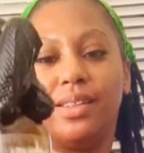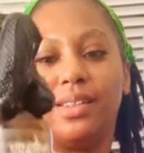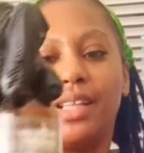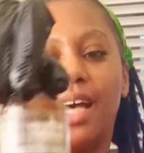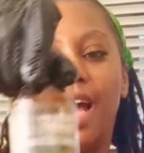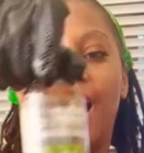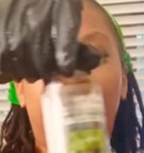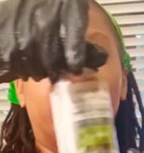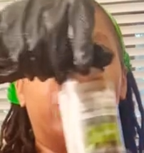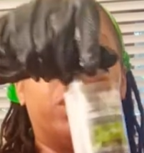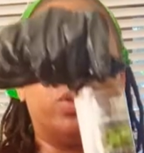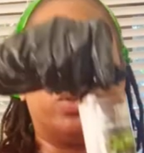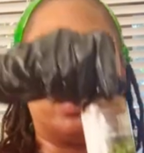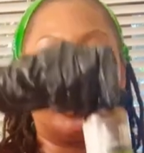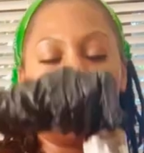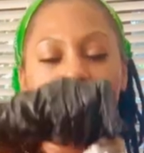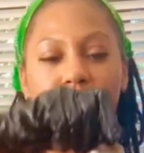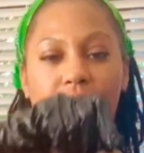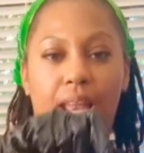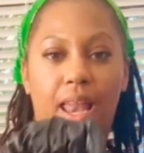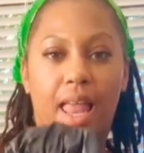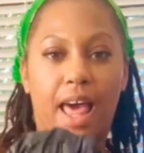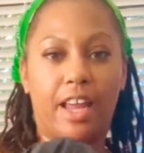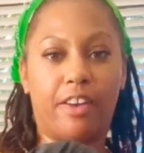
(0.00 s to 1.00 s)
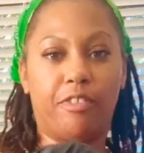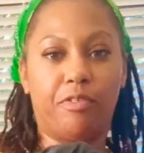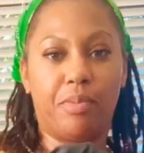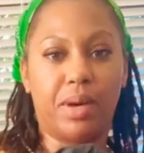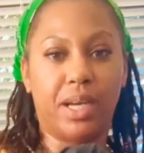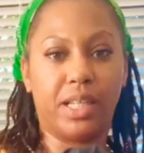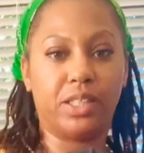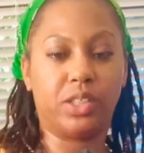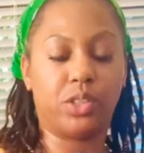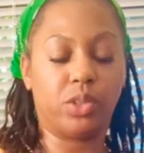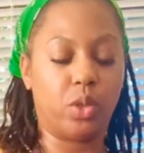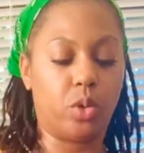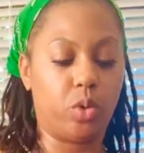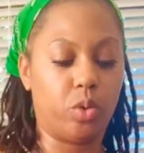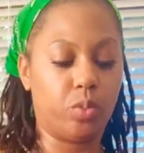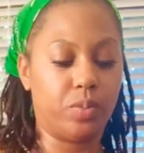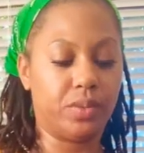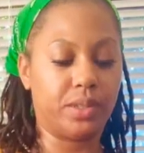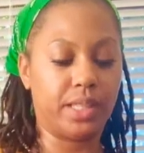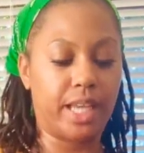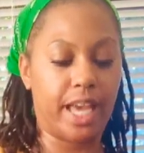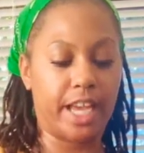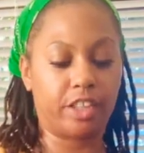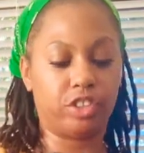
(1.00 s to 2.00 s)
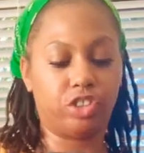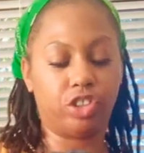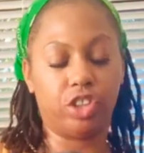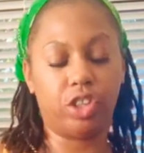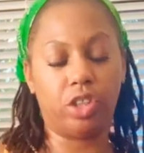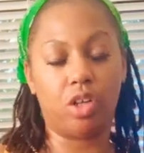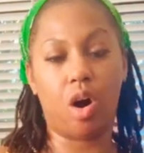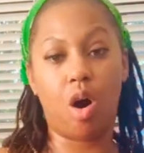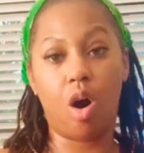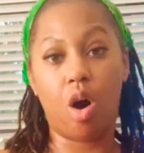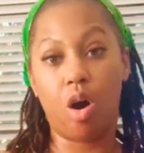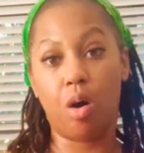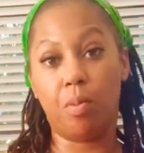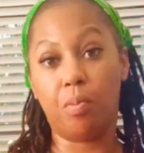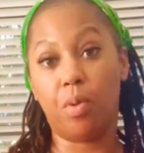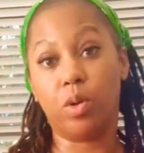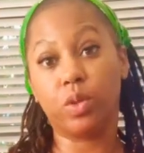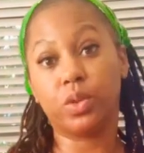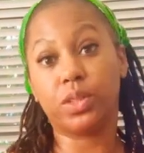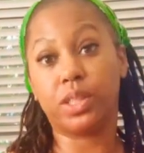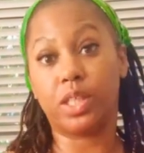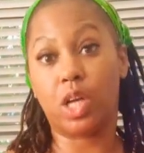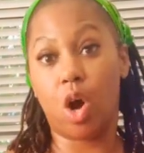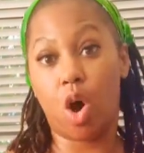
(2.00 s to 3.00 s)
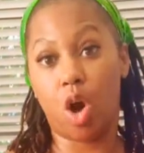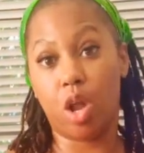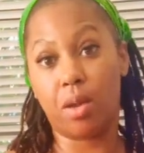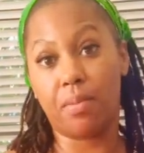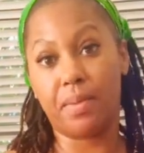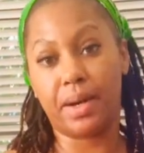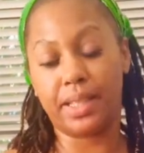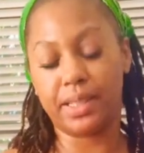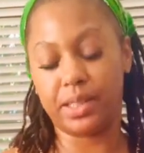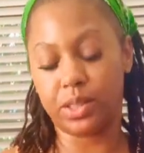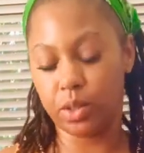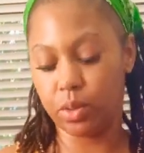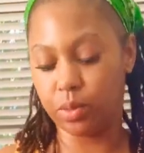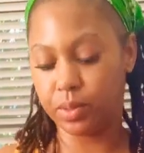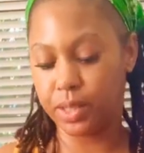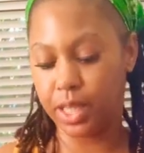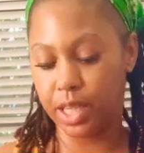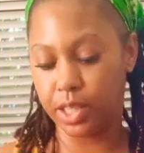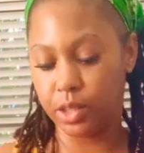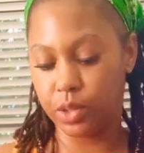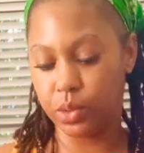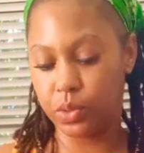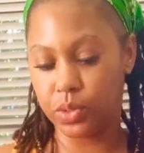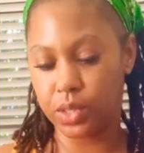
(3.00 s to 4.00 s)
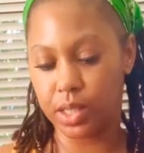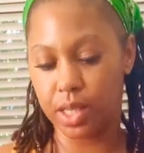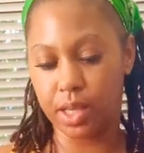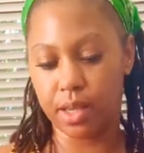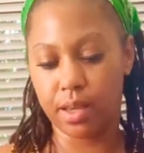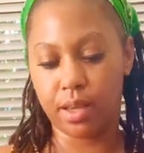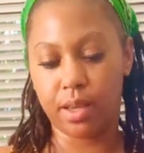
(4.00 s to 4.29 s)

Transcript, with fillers: I use it in a lot of my soaps. Actually, all mostly all of my soaps I use it.